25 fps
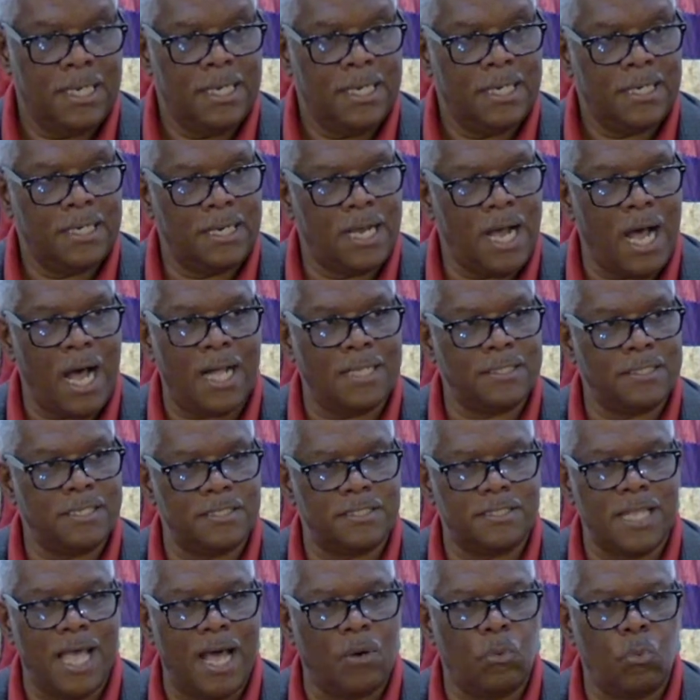God does
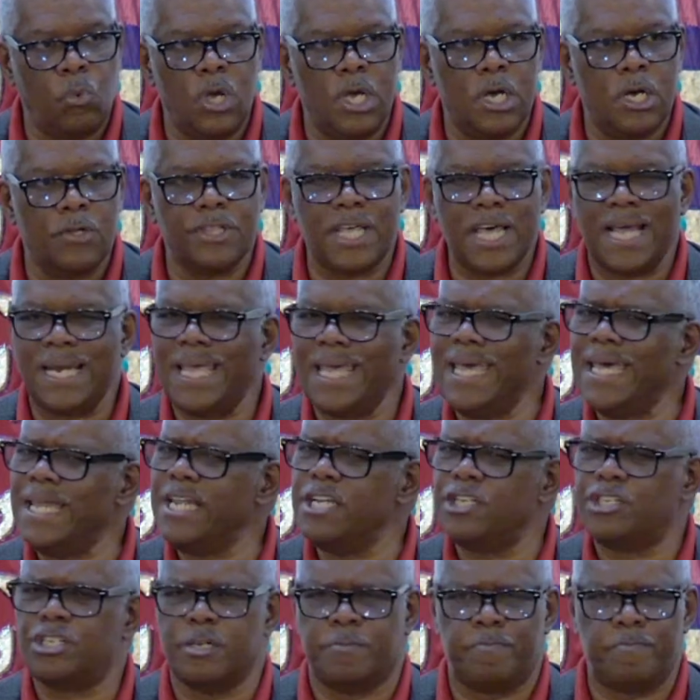not will that any
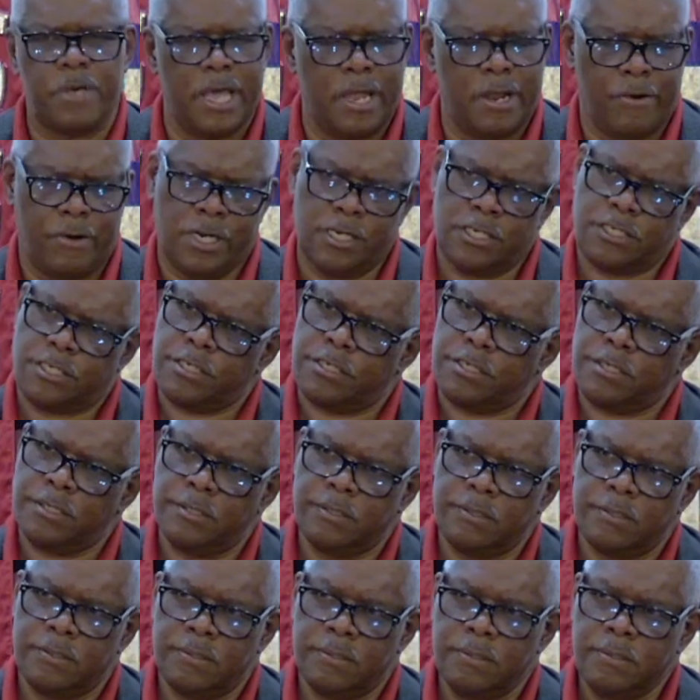should perish,
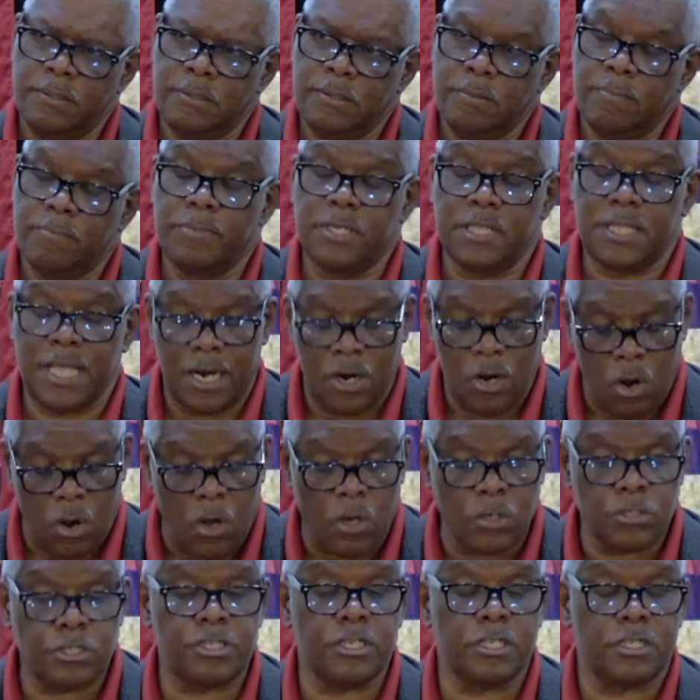but that
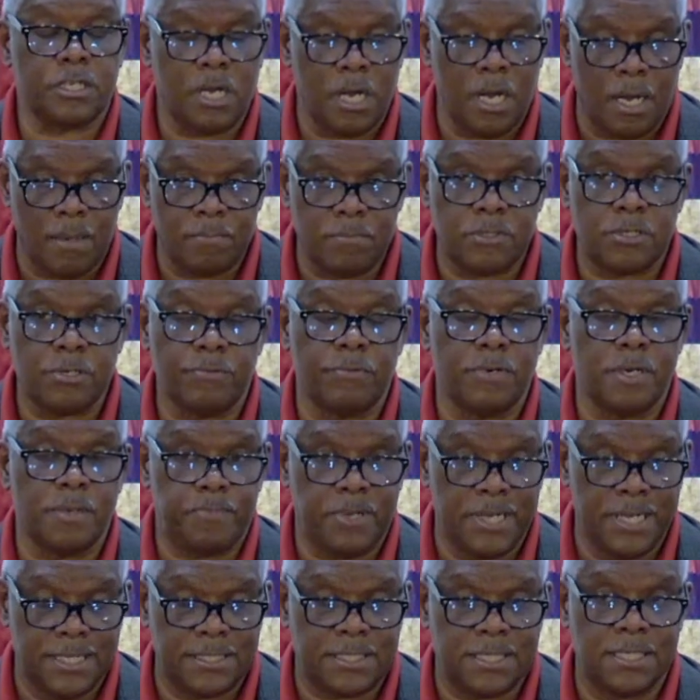all should come to
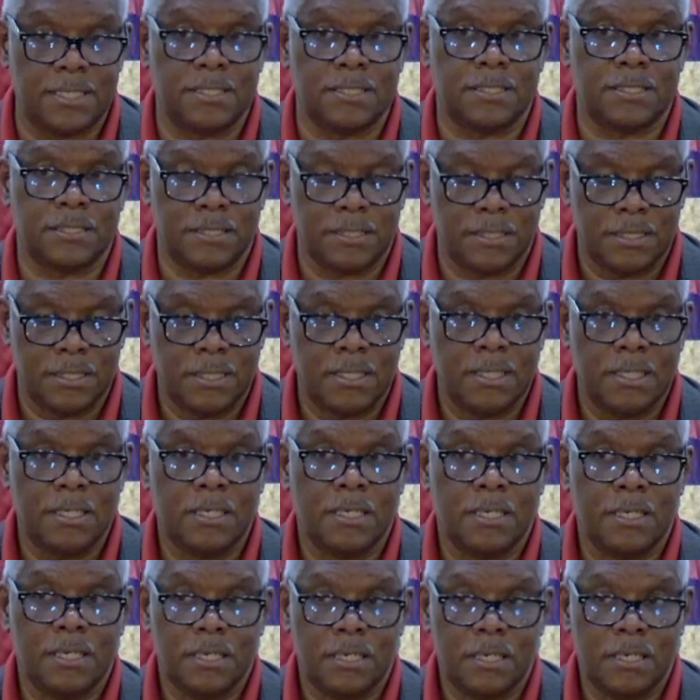repentance.
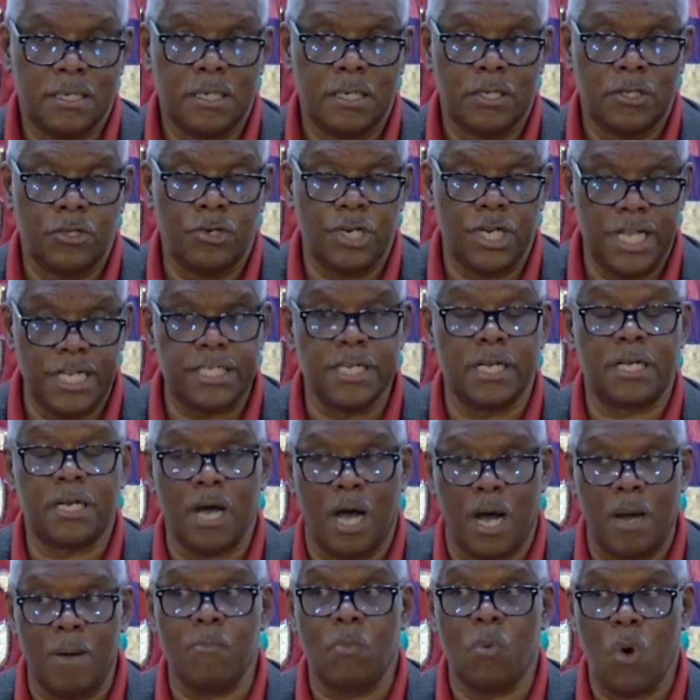You need to
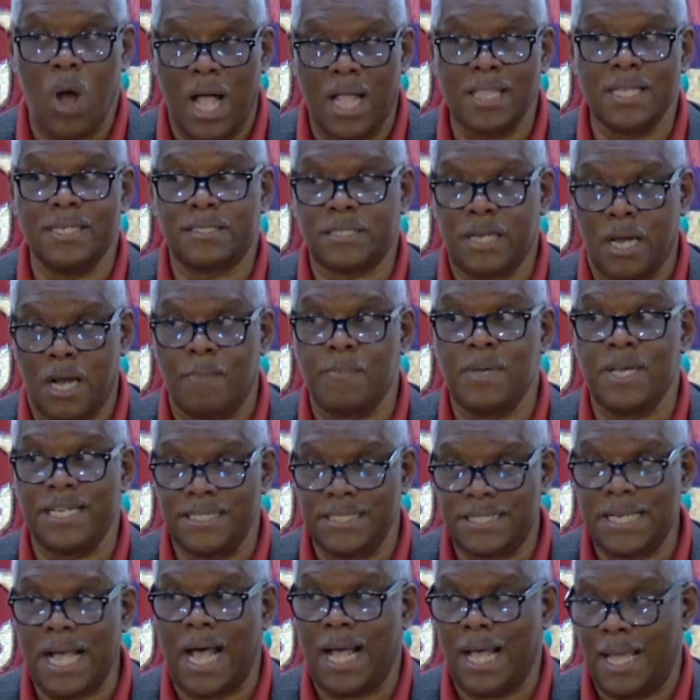come while it's coming
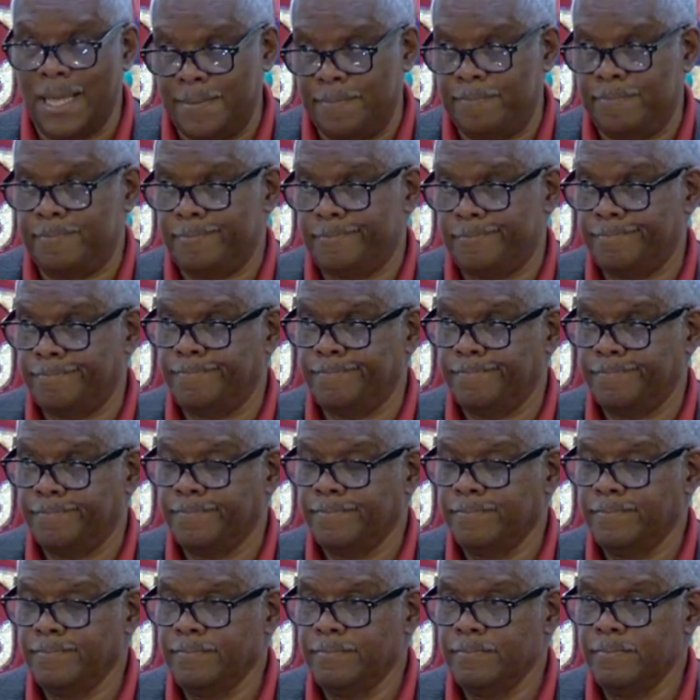time,
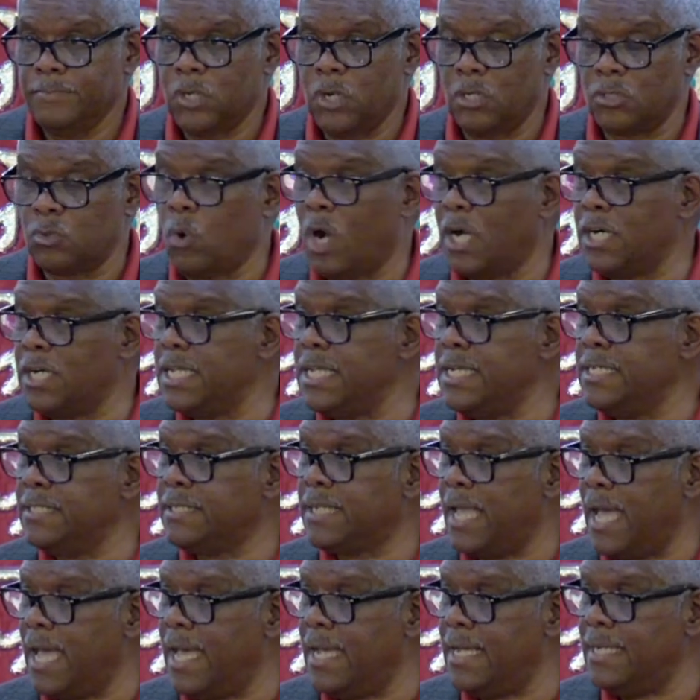because one of these
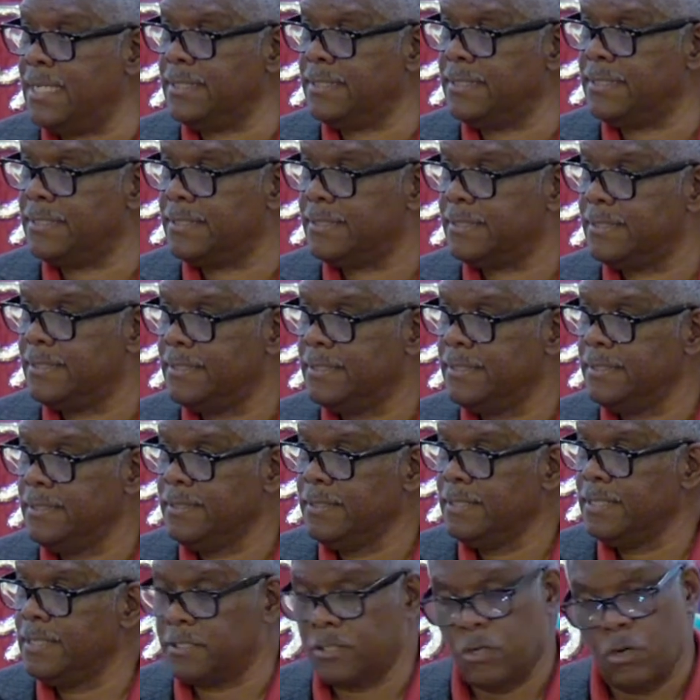days
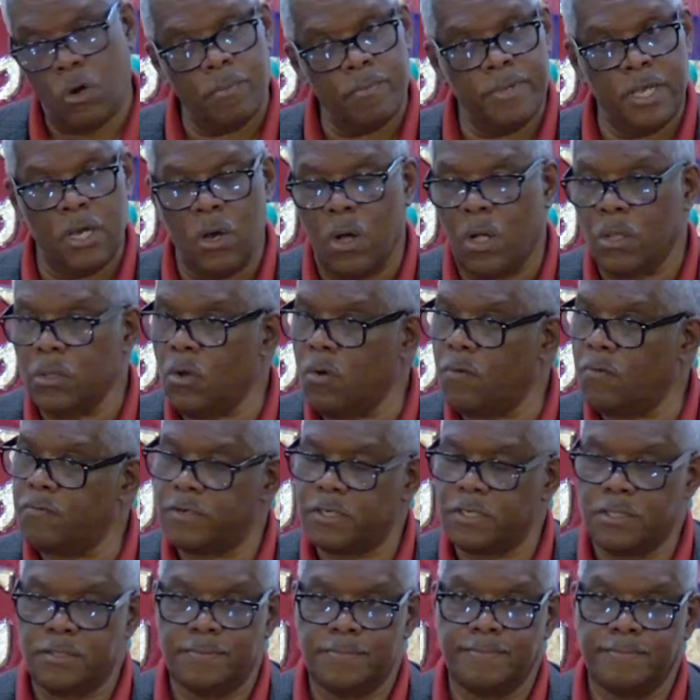it's going to be all
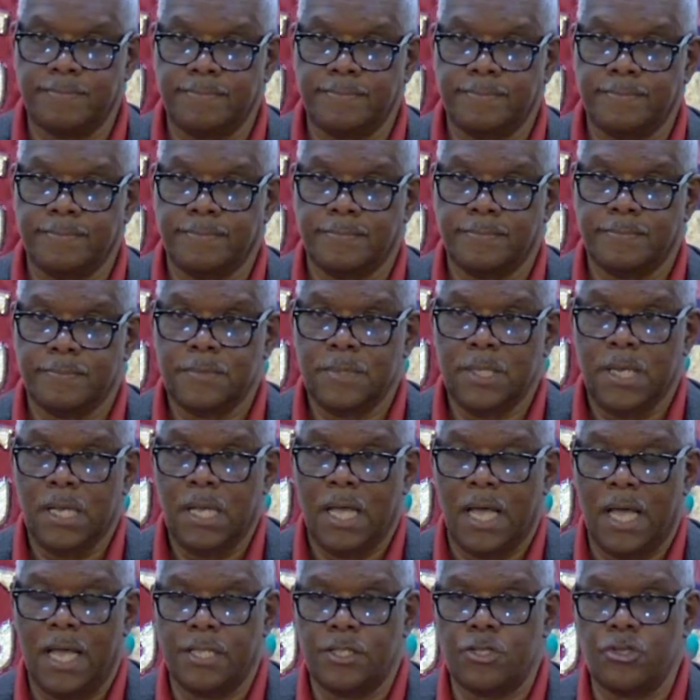over.
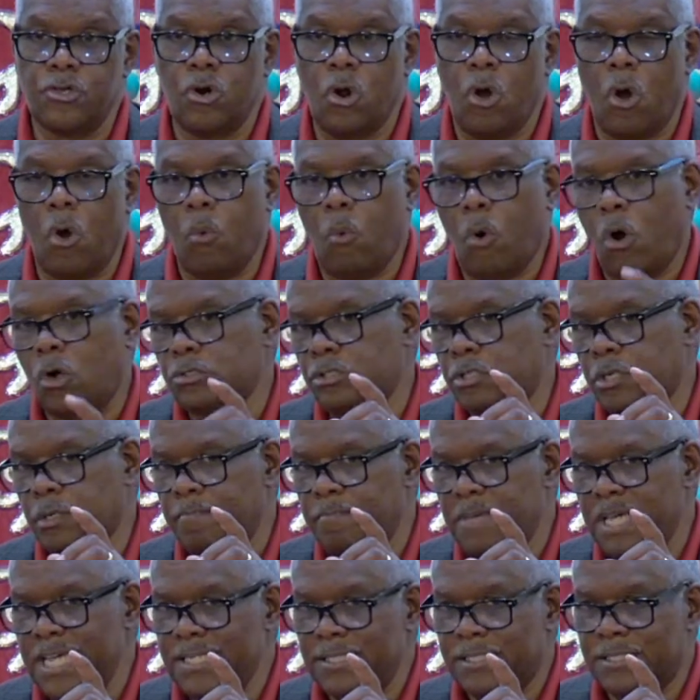And you don't want to
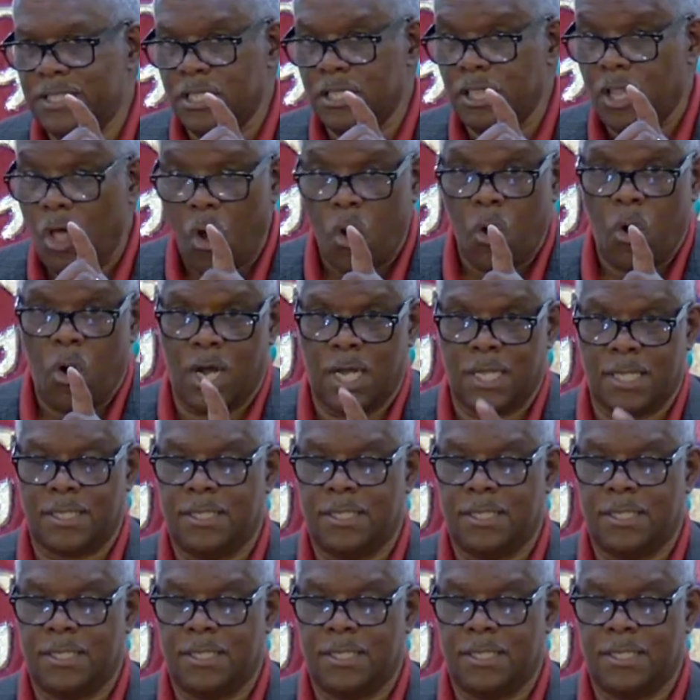meet the Lord